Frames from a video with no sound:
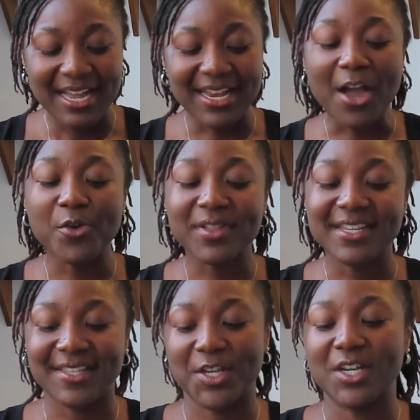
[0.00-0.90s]
Not only
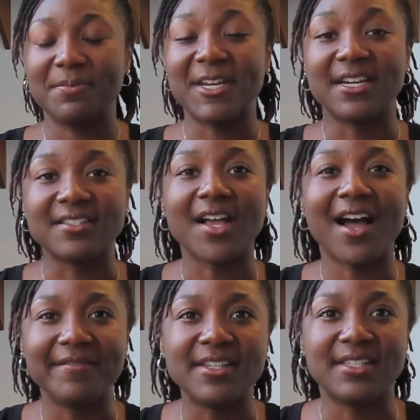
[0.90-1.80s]
is it good because
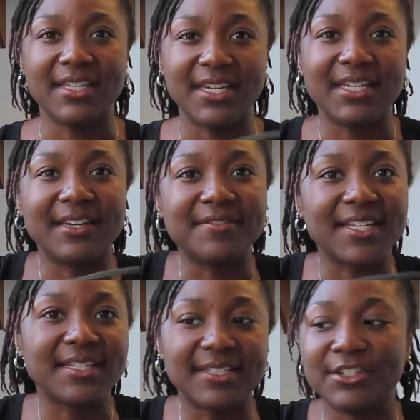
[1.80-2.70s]
obviously it gives
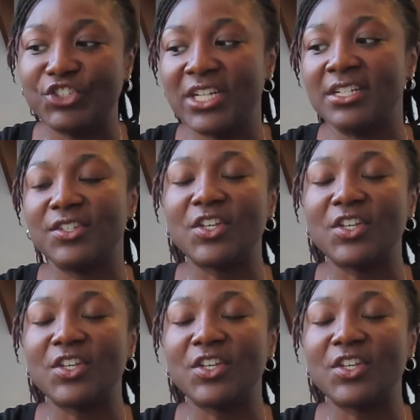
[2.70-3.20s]
extension.